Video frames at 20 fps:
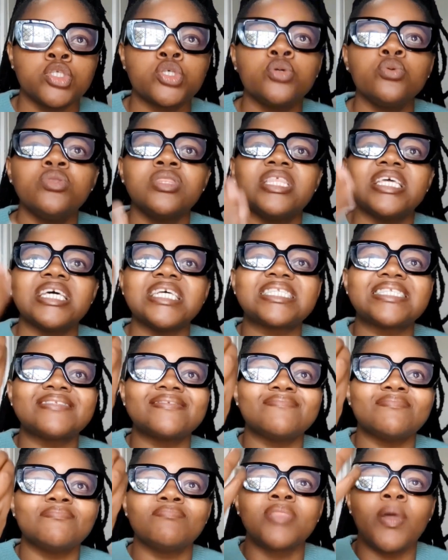to
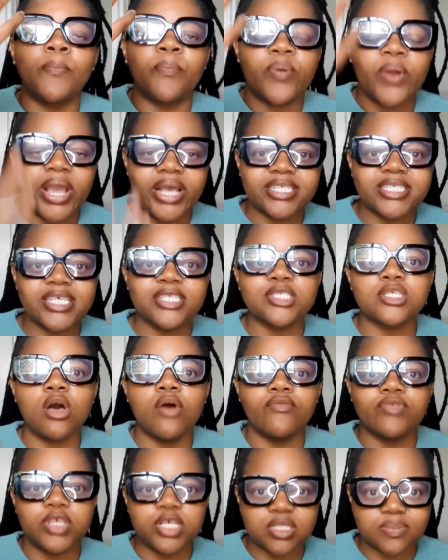this, the presence
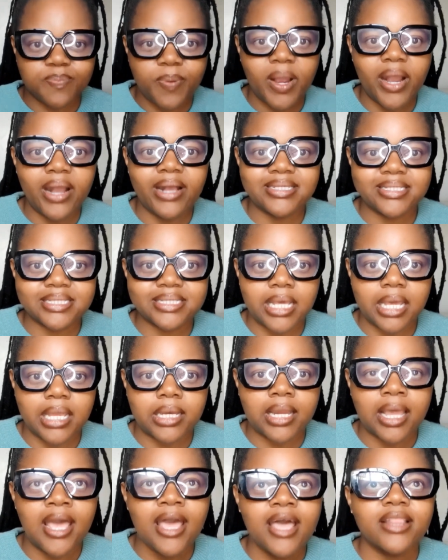of this
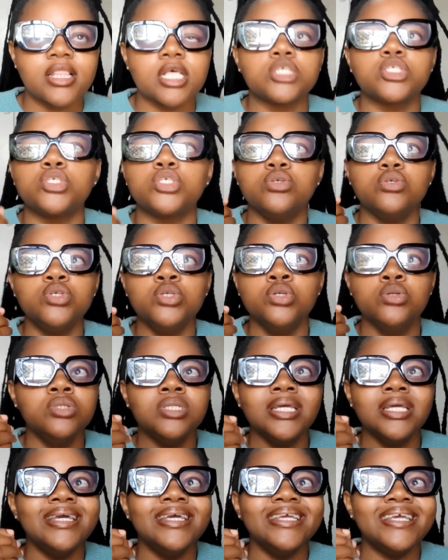person, that
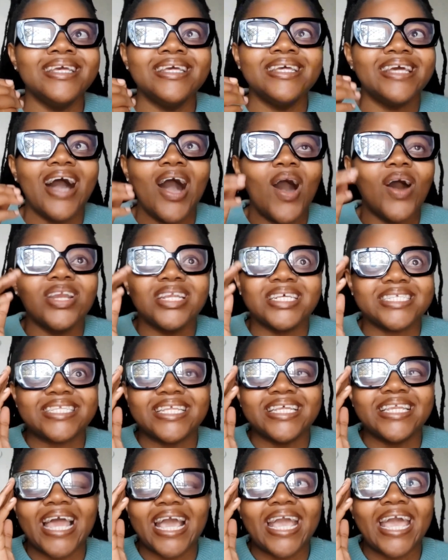you
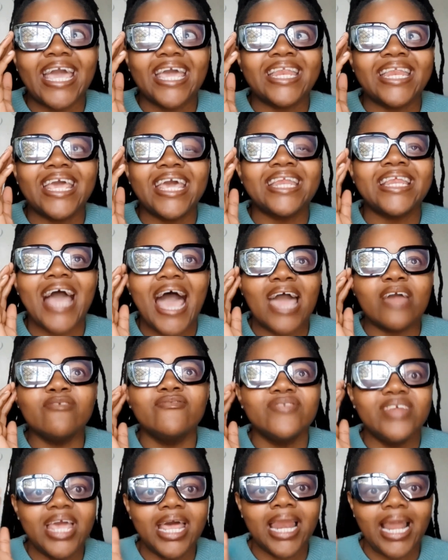honestly, like,
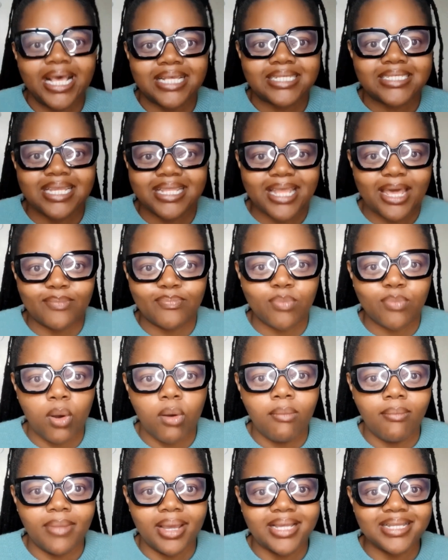I realized in that
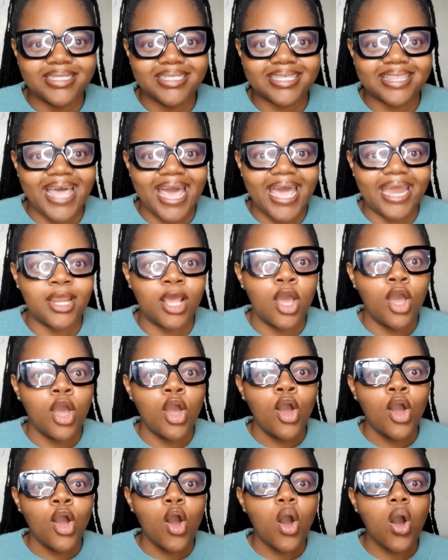moment that,
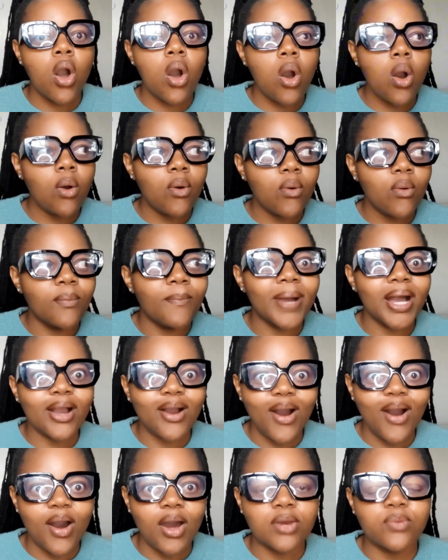oh
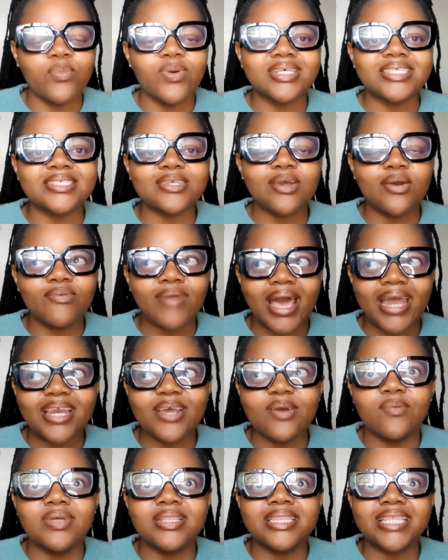my God, we're still
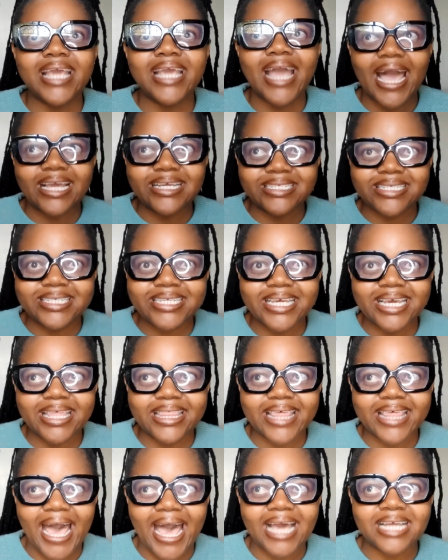running with the
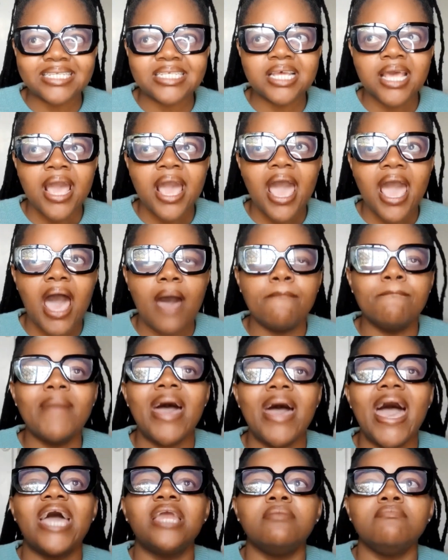idea that a
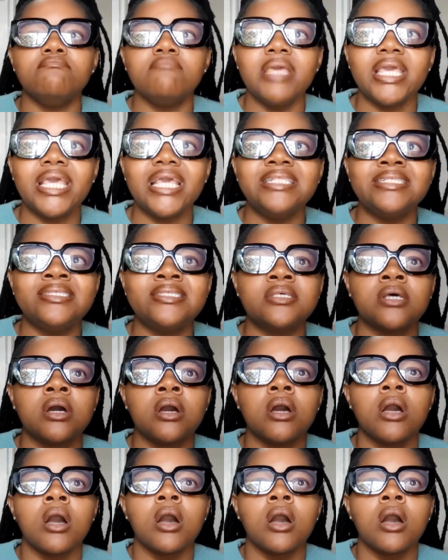man means